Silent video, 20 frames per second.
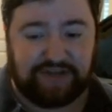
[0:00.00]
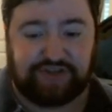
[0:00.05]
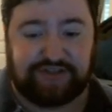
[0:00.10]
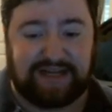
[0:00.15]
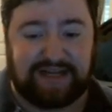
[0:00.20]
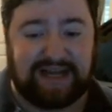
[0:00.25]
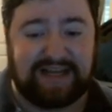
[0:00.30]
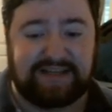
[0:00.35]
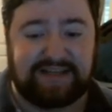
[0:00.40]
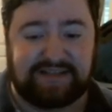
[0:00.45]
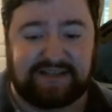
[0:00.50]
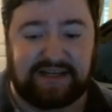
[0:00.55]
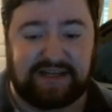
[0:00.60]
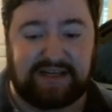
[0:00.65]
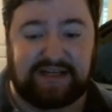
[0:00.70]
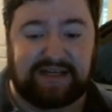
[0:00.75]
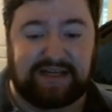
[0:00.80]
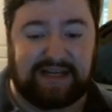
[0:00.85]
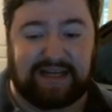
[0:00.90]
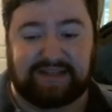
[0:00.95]
dice,
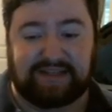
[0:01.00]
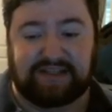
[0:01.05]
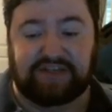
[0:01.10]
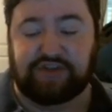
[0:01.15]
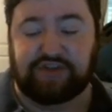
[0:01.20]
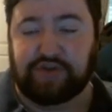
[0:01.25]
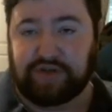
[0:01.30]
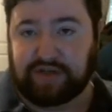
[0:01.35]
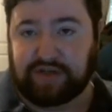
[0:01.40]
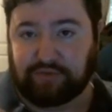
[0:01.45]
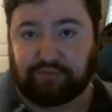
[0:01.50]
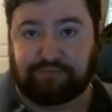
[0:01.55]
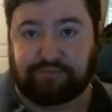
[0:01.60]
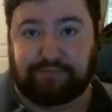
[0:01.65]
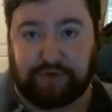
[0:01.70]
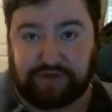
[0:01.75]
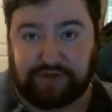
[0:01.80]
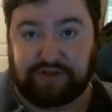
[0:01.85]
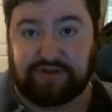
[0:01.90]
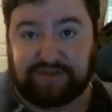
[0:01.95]
and then you can
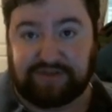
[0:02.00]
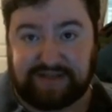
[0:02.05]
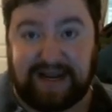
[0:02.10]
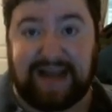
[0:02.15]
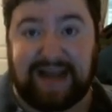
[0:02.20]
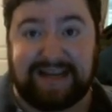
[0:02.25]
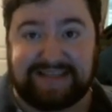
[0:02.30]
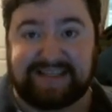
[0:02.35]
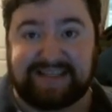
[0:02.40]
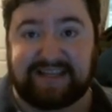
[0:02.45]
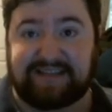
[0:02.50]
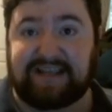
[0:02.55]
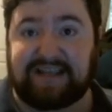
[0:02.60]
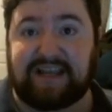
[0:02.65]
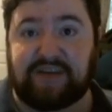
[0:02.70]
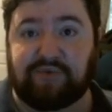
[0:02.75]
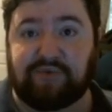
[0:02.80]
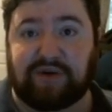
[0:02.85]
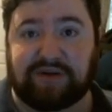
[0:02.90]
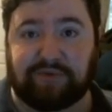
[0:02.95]
put your dice in that
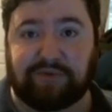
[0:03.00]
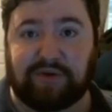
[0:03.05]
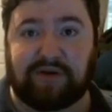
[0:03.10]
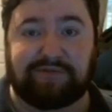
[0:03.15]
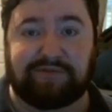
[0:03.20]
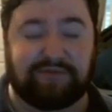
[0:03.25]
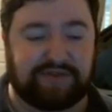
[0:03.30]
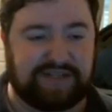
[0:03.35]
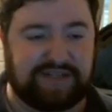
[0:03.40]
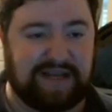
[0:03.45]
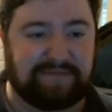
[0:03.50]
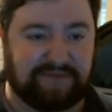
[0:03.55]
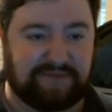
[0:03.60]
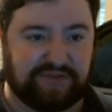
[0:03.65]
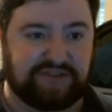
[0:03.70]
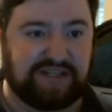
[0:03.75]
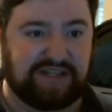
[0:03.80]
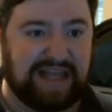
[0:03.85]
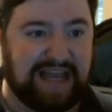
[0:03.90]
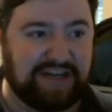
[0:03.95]
you want to roll. For example,
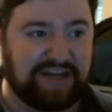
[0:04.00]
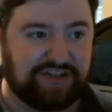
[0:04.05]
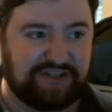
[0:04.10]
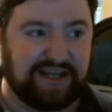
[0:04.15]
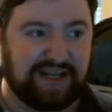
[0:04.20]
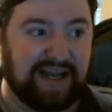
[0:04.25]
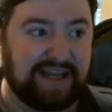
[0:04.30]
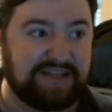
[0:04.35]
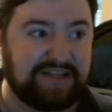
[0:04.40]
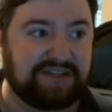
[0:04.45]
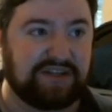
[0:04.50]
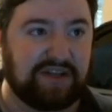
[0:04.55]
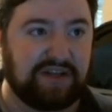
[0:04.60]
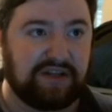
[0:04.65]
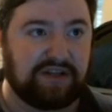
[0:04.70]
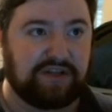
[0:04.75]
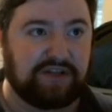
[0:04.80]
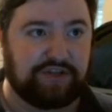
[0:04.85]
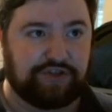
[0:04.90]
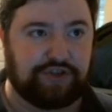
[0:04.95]
slash dice
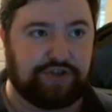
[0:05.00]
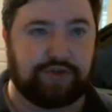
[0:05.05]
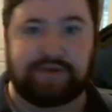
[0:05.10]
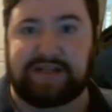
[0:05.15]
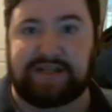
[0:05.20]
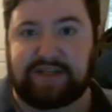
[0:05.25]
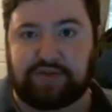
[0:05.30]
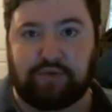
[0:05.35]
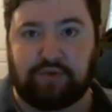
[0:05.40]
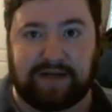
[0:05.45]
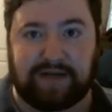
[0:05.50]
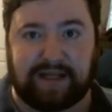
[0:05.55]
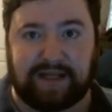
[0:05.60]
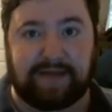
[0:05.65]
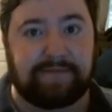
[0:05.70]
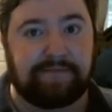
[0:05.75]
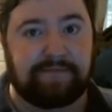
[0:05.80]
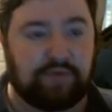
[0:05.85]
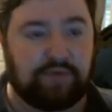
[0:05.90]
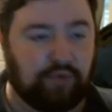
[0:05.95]
2d20.
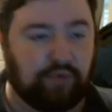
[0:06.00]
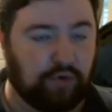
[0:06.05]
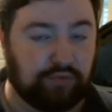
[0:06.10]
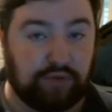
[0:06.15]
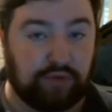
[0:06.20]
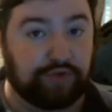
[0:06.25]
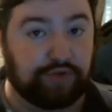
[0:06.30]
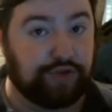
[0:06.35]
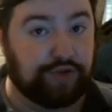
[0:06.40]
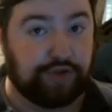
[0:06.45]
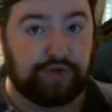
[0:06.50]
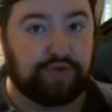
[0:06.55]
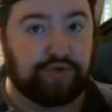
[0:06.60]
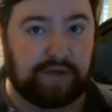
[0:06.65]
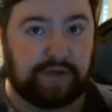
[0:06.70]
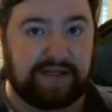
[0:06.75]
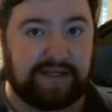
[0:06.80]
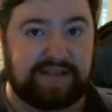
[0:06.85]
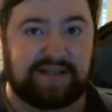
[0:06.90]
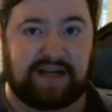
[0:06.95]
We'll roll two
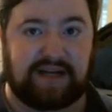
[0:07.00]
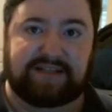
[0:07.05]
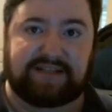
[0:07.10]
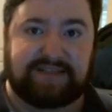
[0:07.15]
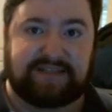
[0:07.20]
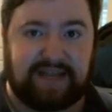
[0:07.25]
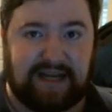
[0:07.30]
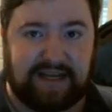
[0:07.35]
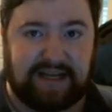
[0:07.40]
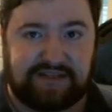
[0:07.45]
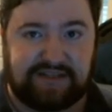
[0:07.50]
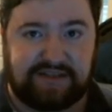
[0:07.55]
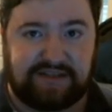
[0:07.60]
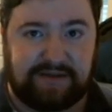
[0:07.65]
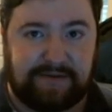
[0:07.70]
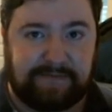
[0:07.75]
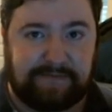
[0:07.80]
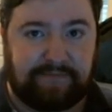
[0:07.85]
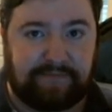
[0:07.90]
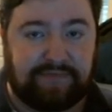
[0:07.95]
20-sided dice.
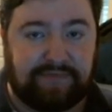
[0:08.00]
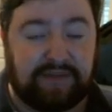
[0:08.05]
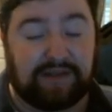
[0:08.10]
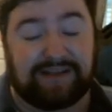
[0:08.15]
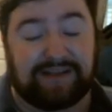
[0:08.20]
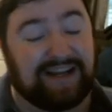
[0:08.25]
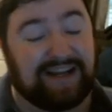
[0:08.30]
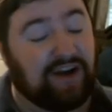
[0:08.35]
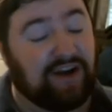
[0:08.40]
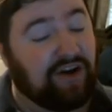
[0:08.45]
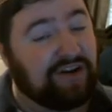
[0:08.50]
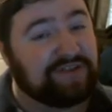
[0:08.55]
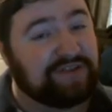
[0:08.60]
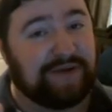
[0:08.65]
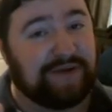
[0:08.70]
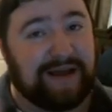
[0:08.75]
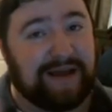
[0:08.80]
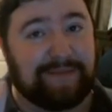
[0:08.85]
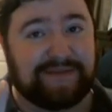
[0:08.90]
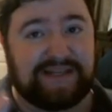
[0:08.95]
It
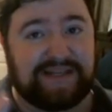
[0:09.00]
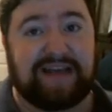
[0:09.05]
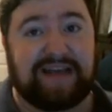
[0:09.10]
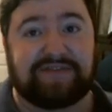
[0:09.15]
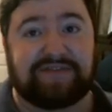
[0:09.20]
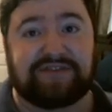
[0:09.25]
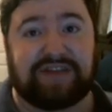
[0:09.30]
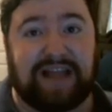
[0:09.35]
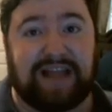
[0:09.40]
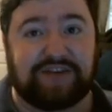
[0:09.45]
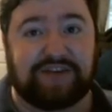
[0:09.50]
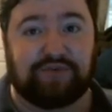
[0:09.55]
also happens to have slash